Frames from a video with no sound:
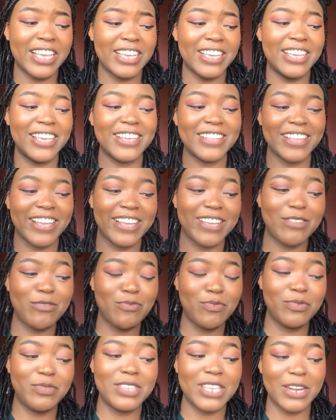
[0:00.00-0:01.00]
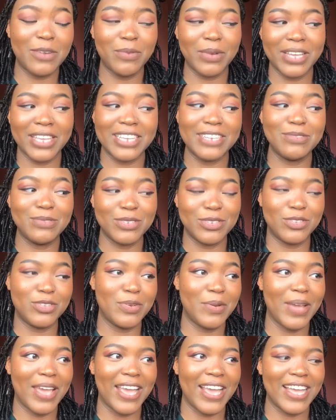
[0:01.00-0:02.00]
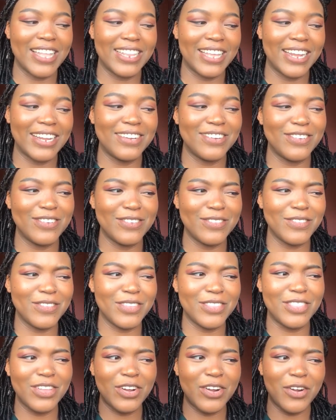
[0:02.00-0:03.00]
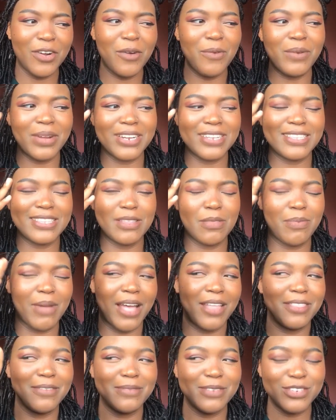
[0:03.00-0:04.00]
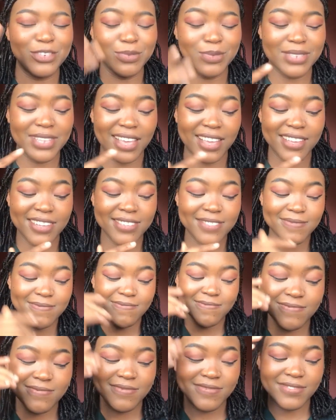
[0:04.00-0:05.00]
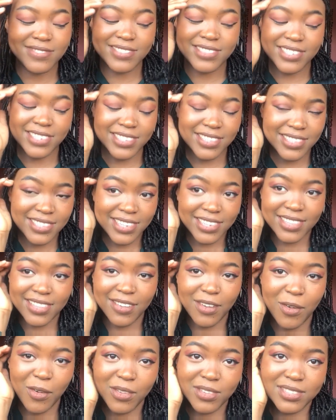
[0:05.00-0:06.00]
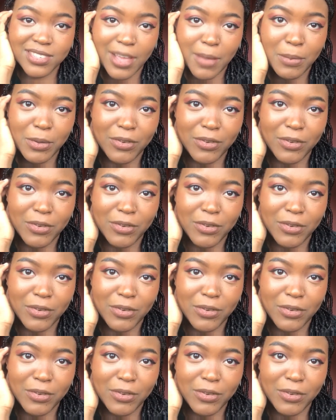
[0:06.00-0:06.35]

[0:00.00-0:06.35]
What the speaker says: he like did what he was doing, and then the girl went into the bathroom and she was like, did the whole Debbie